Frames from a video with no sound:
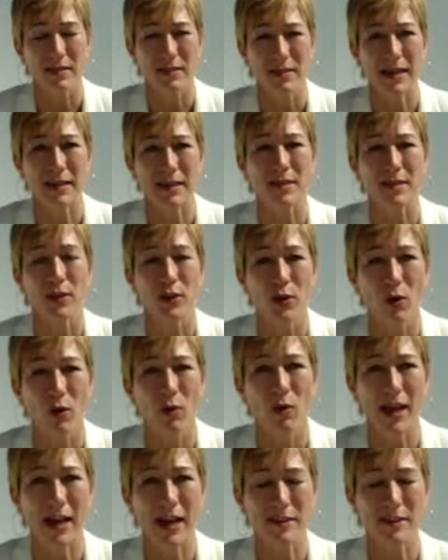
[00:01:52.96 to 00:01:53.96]
us as
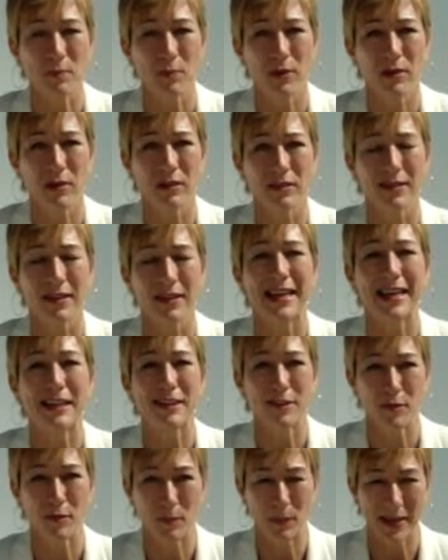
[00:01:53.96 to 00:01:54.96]
your expert in
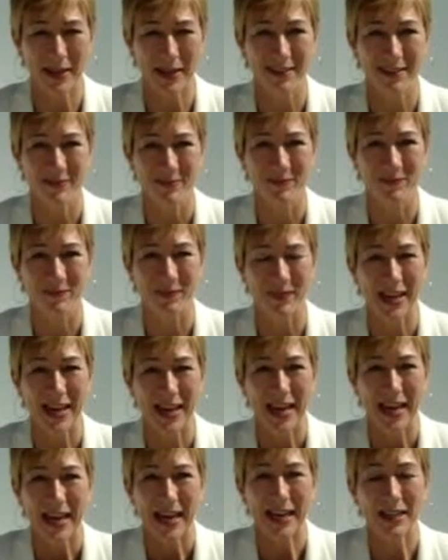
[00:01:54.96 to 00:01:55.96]
Spain.
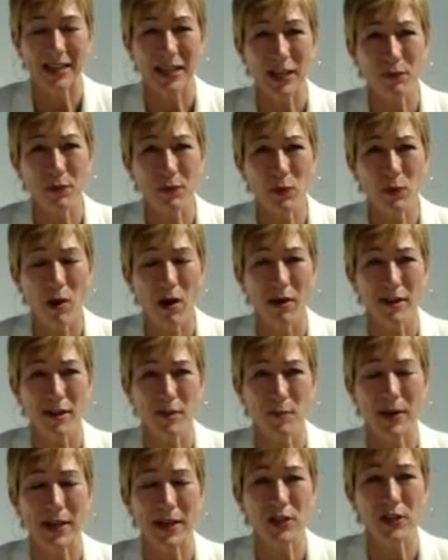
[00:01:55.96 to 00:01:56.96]
And if you are a
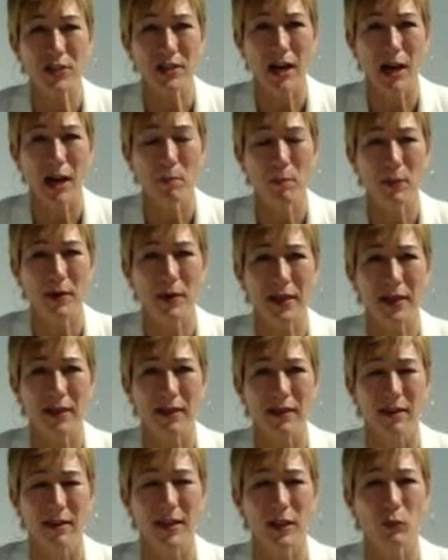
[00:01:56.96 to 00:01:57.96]
Spanish company
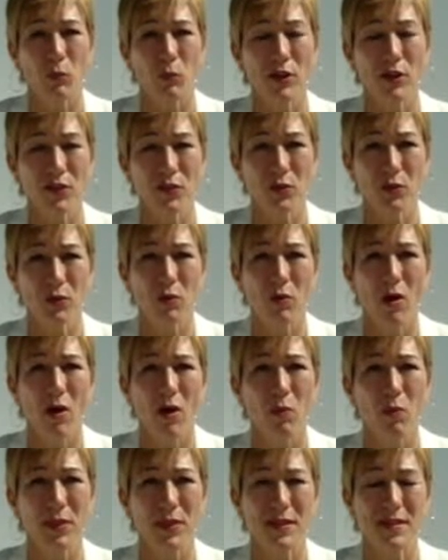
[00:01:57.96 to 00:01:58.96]
that wants to
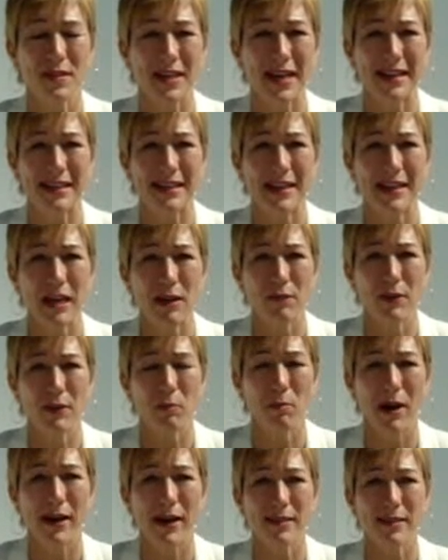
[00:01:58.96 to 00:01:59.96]
grow with the
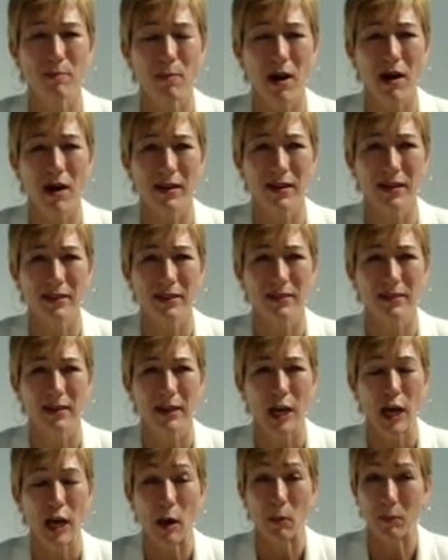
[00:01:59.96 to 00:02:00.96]
Scandinavian MICE market,
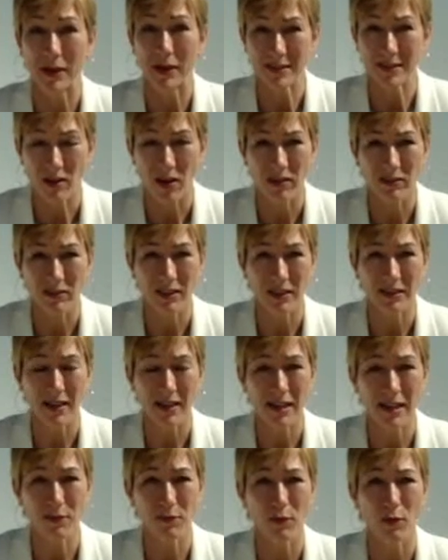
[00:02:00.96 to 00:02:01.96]
please contact
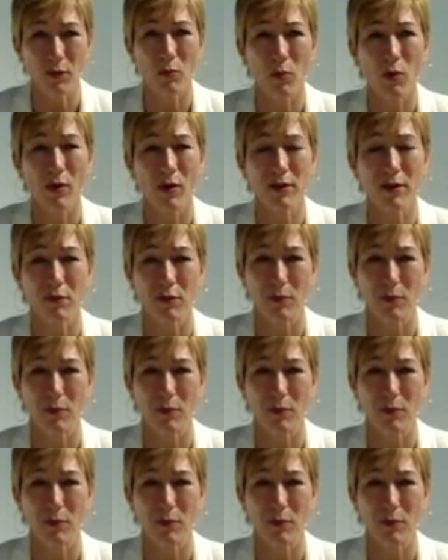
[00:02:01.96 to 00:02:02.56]
us for more